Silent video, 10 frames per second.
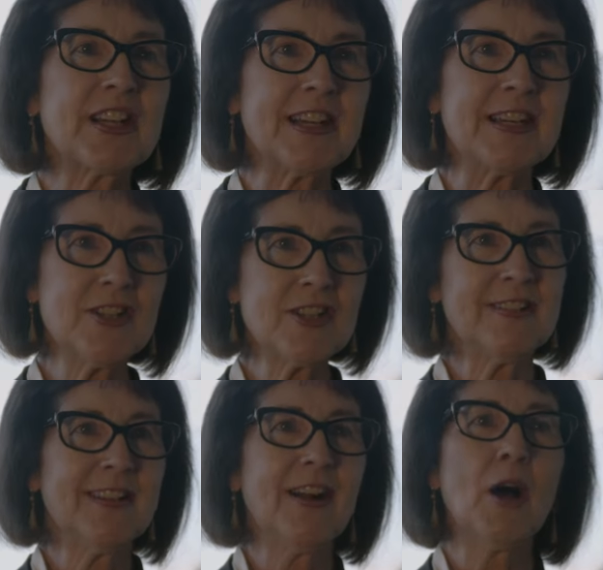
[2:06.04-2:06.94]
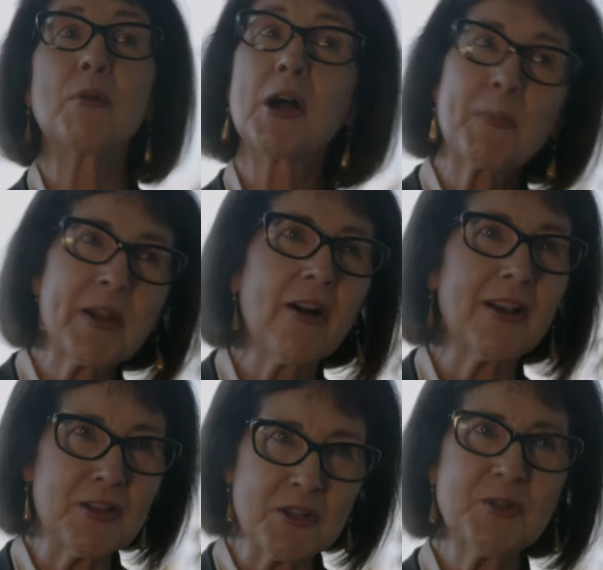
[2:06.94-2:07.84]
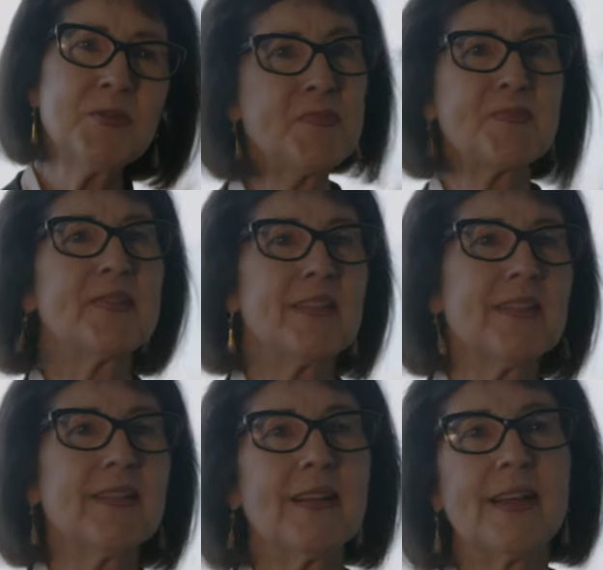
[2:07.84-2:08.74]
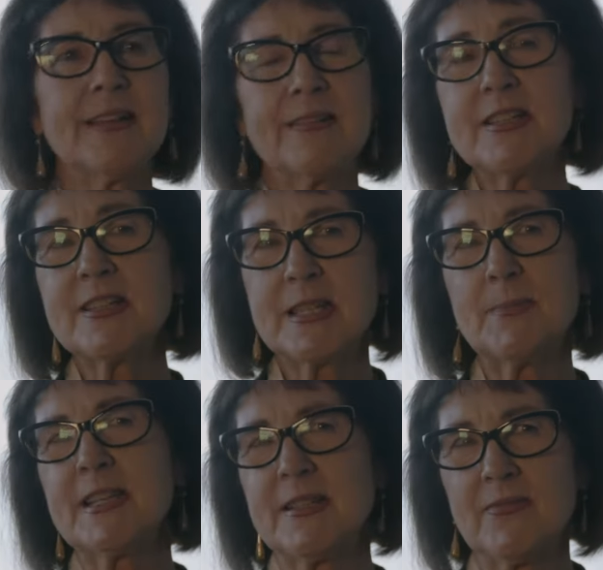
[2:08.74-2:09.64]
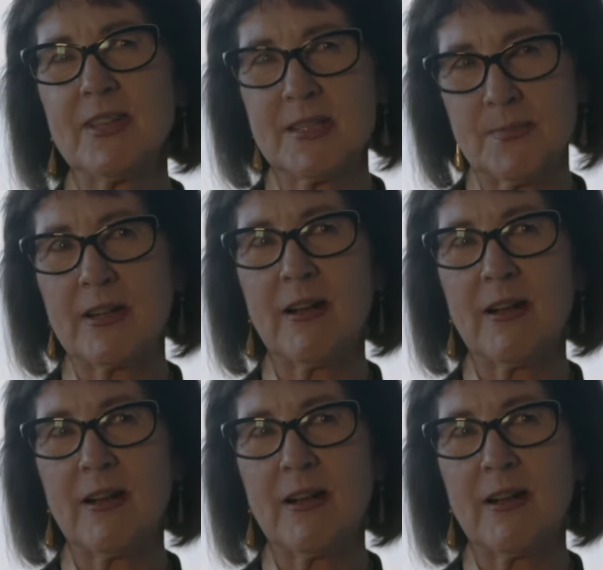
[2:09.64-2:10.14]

change. I'm right behind you and this is the best investment